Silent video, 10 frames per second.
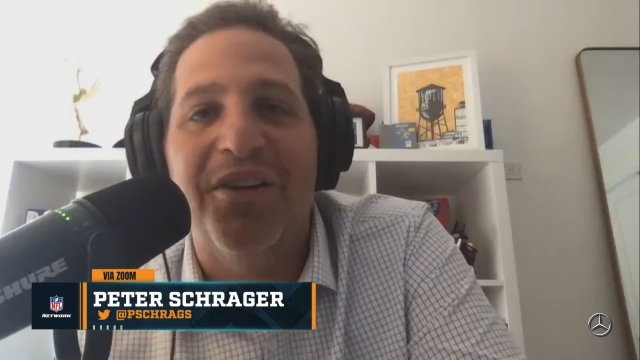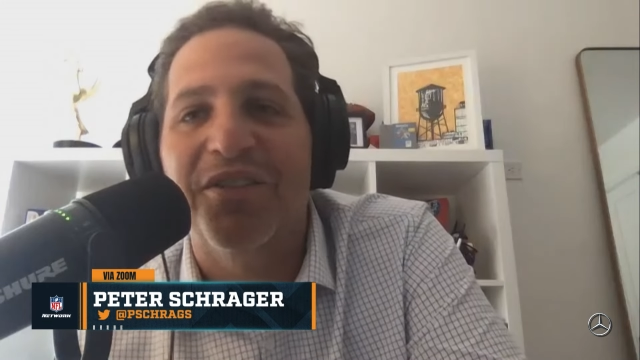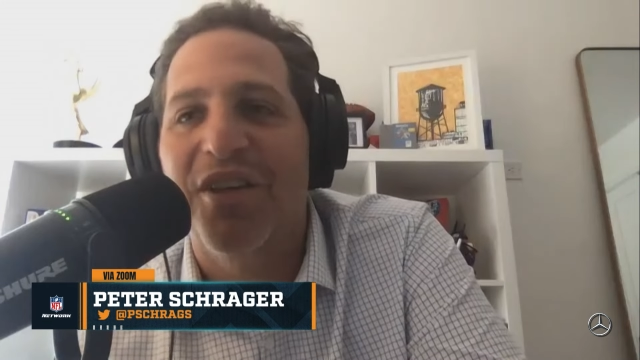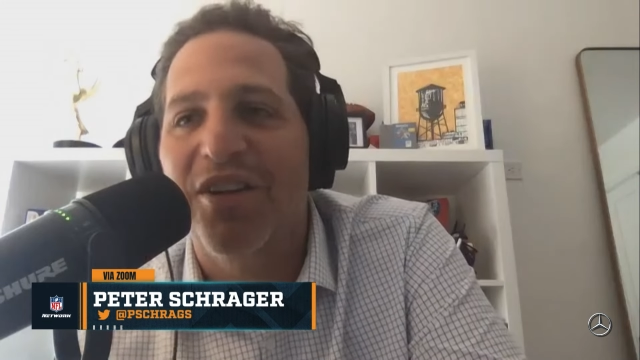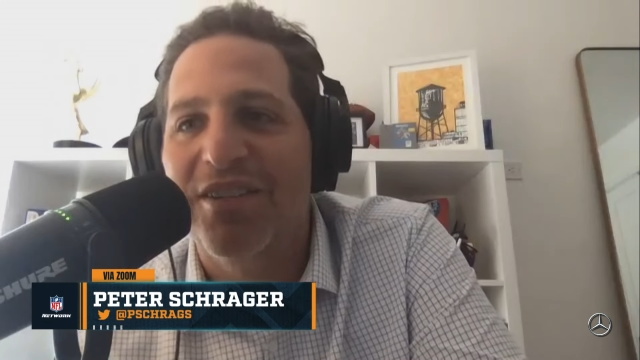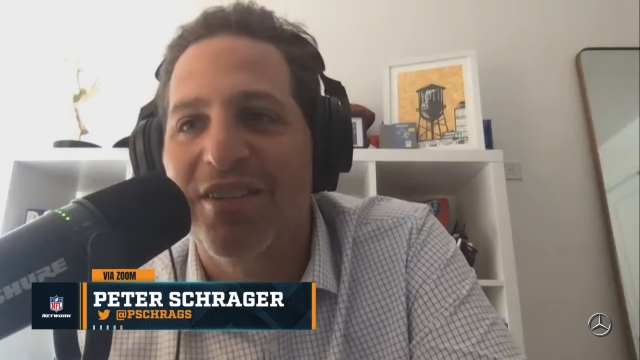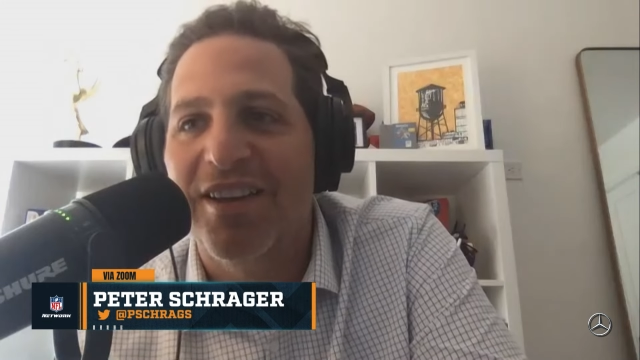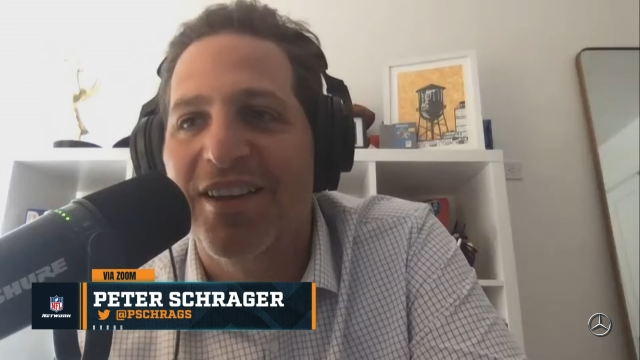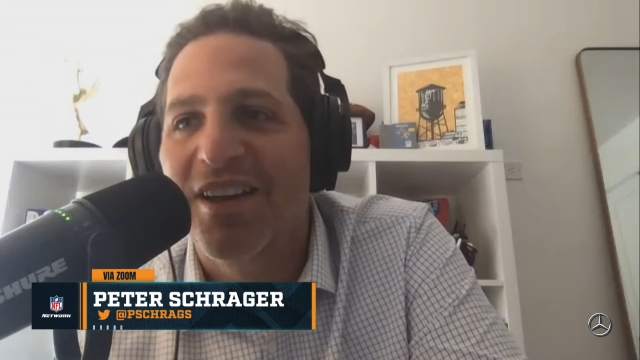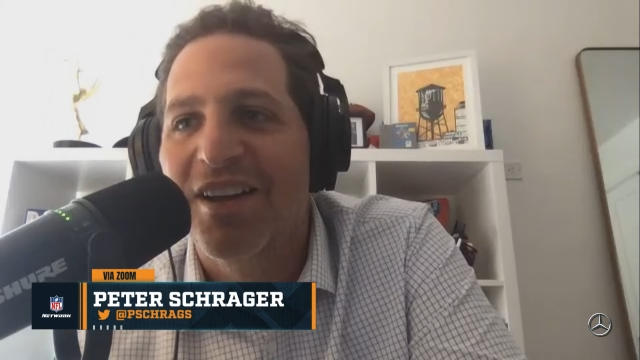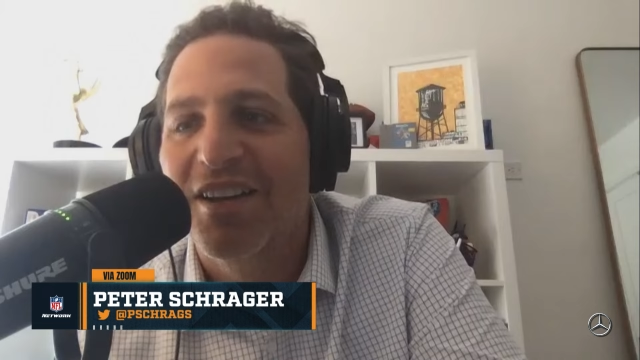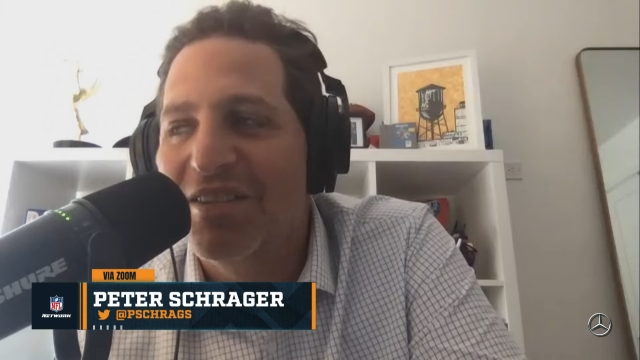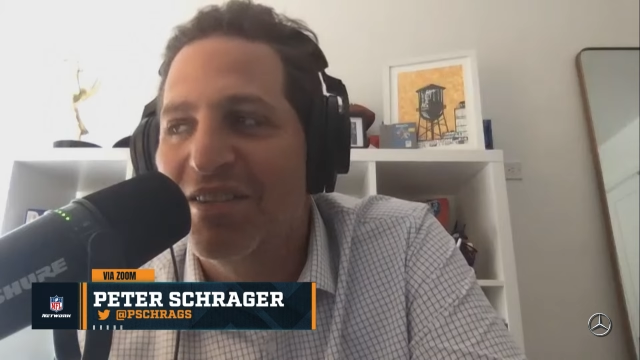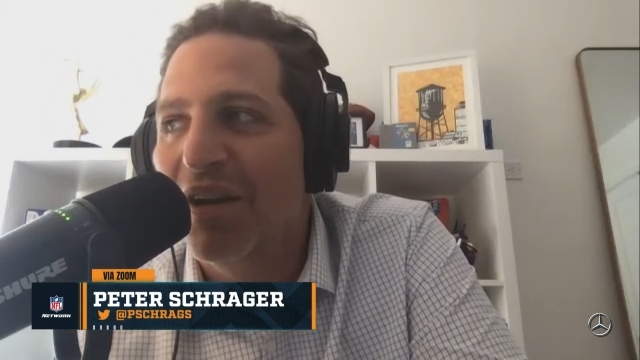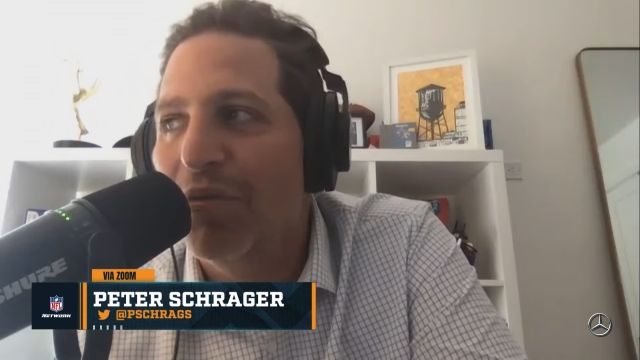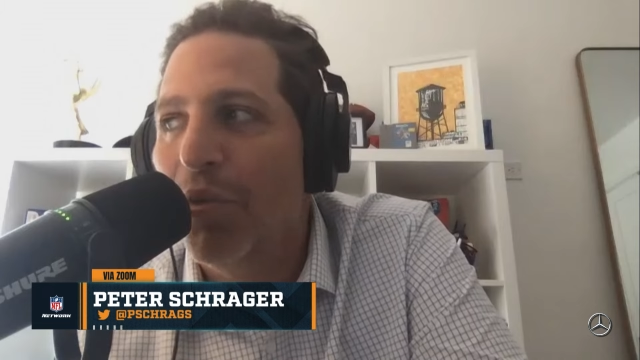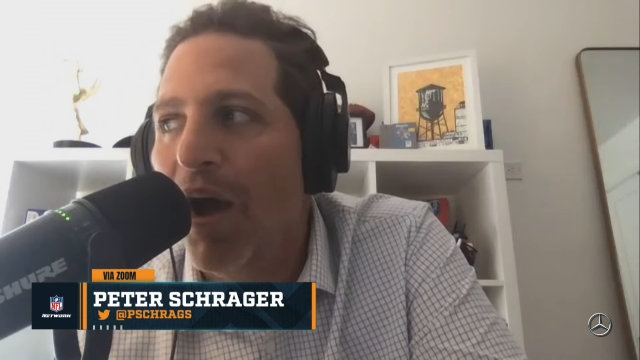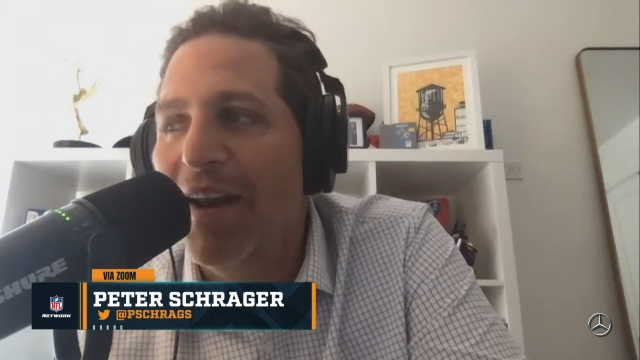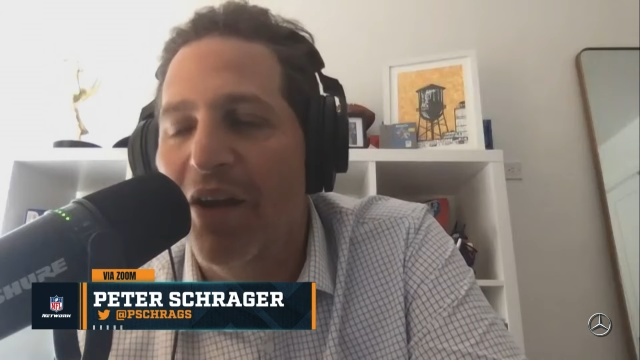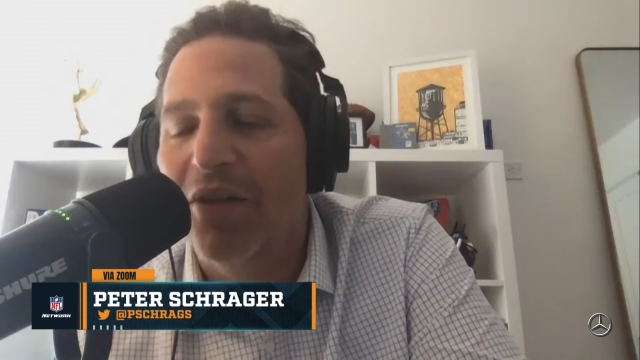If there is a stud
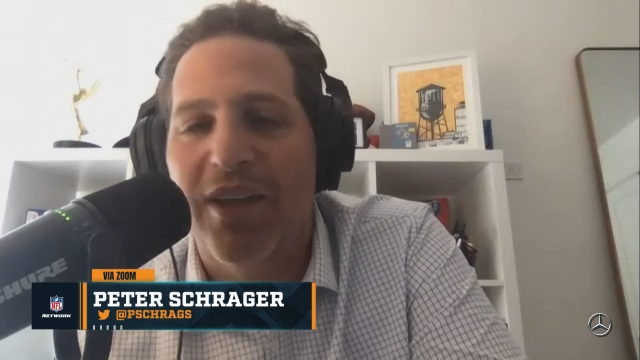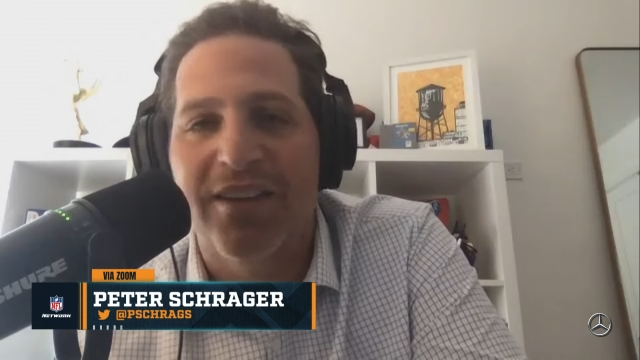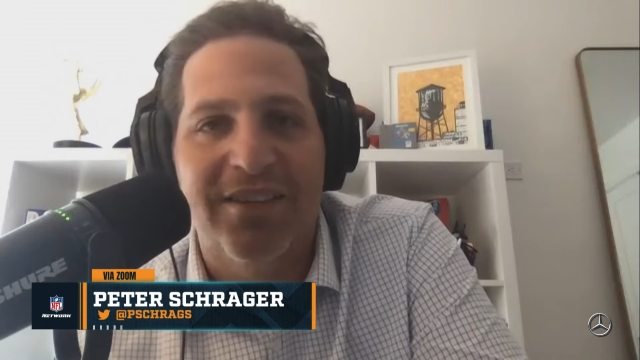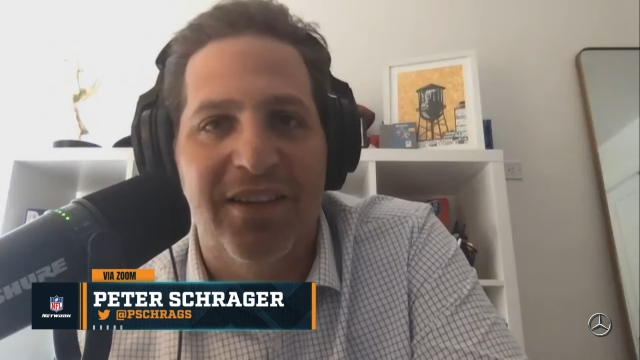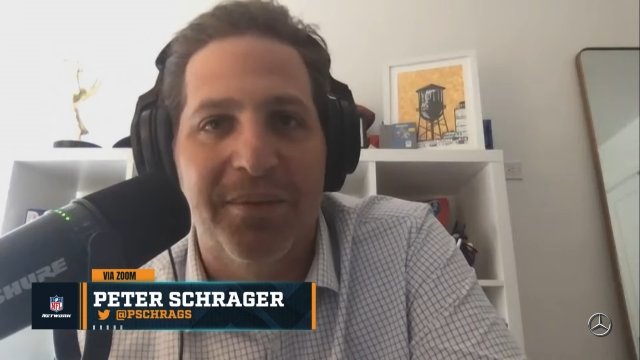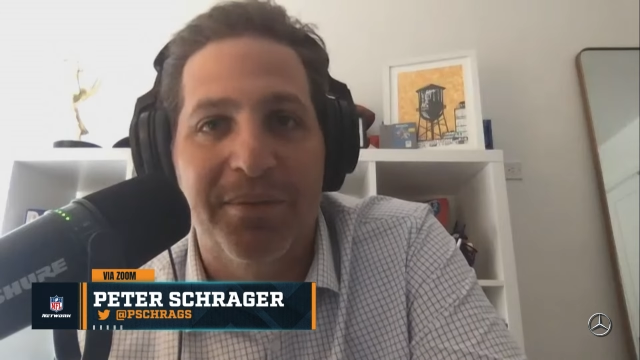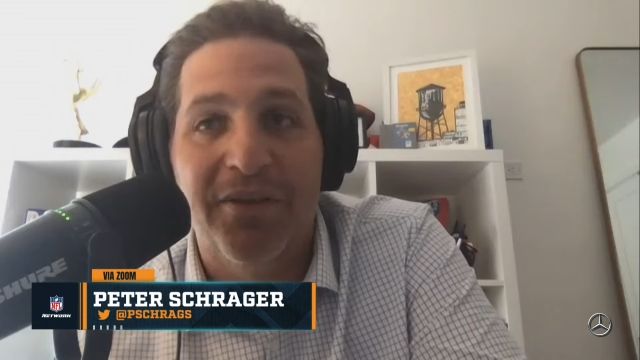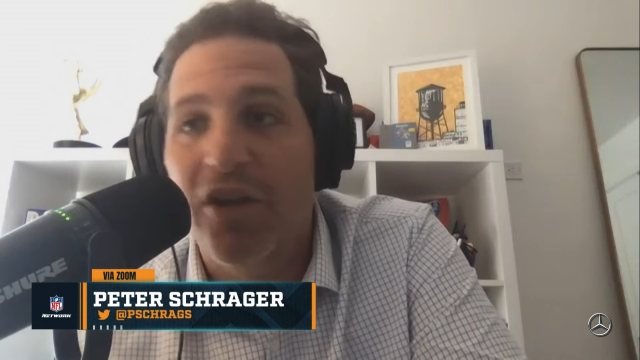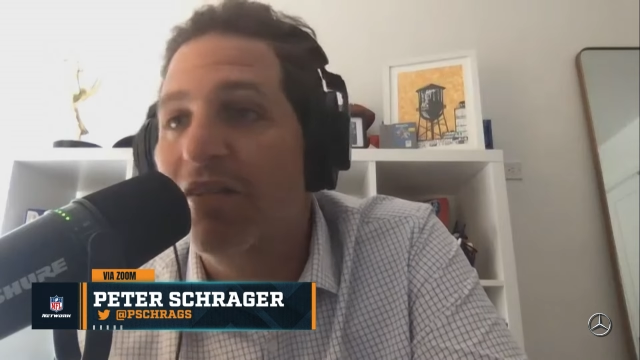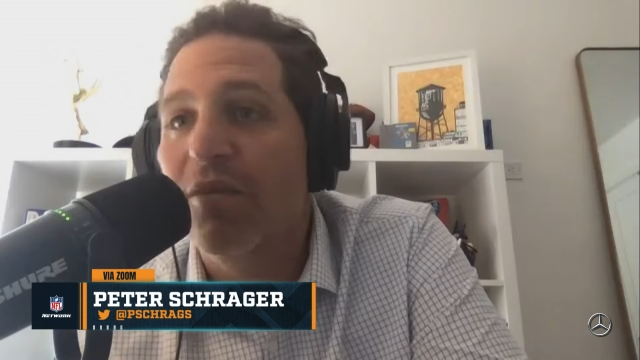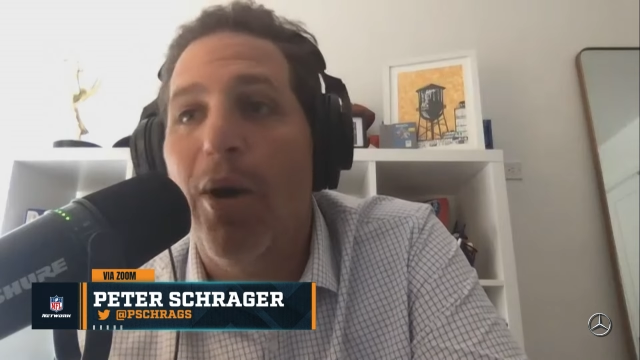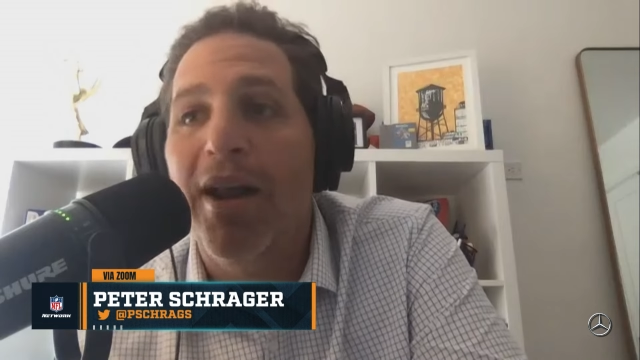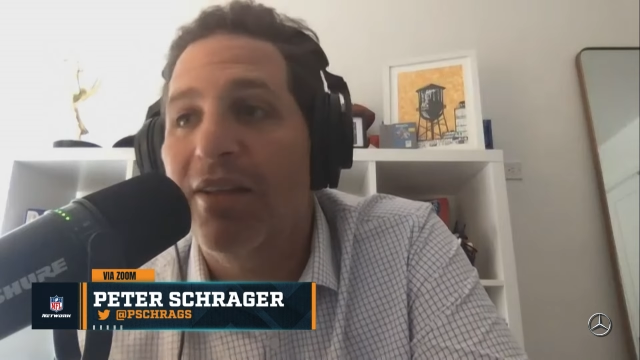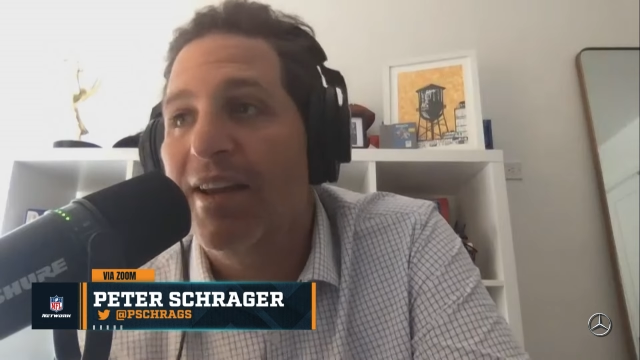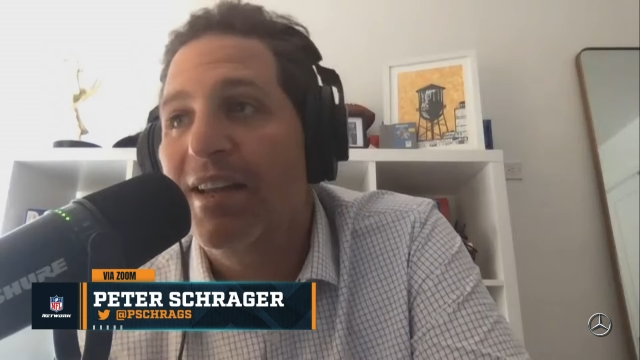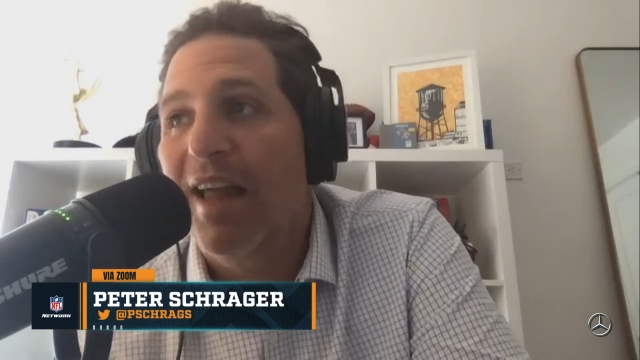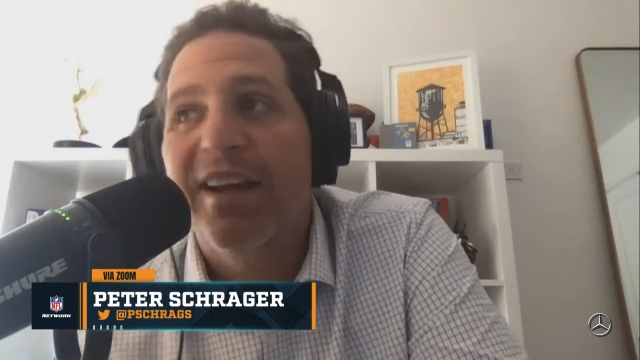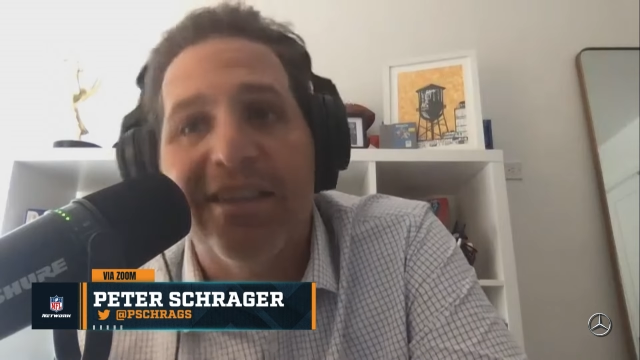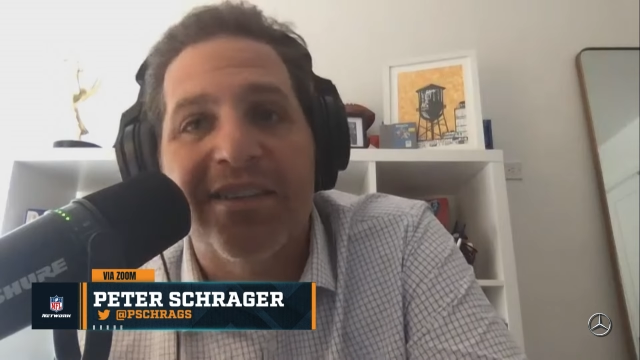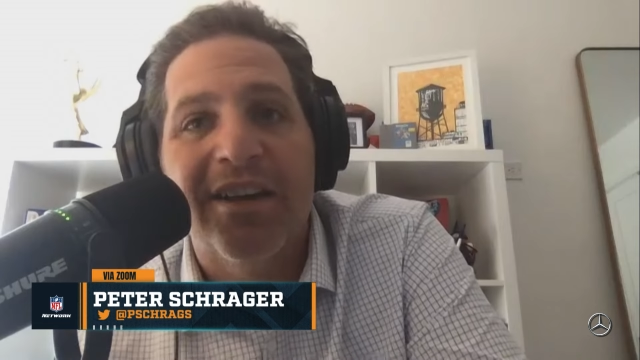wideout that slips, if there's a wideout that he
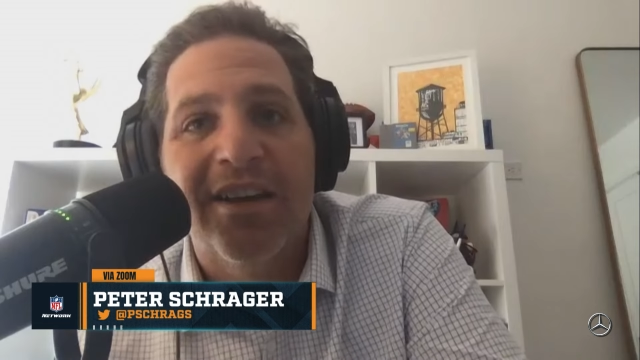likes,